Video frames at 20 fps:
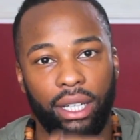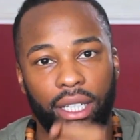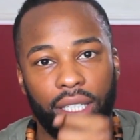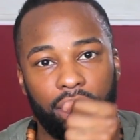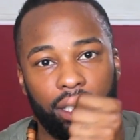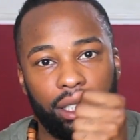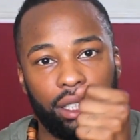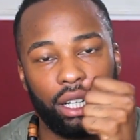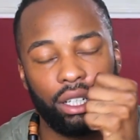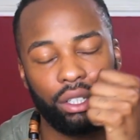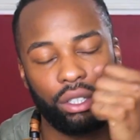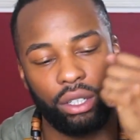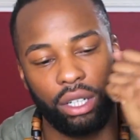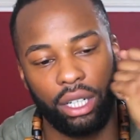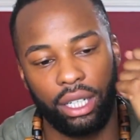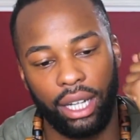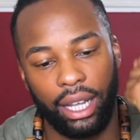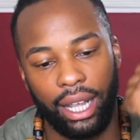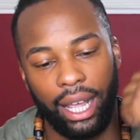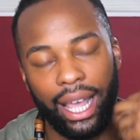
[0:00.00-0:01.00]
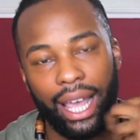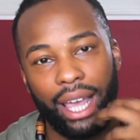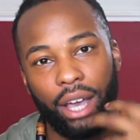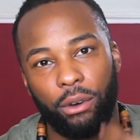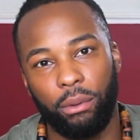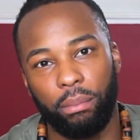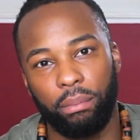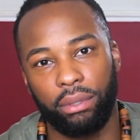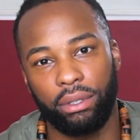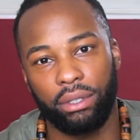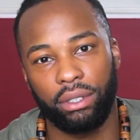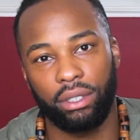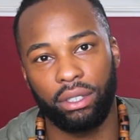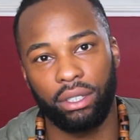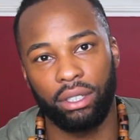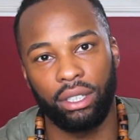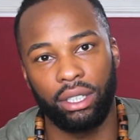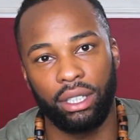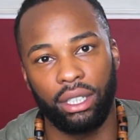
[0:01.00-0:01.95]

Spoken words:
It helps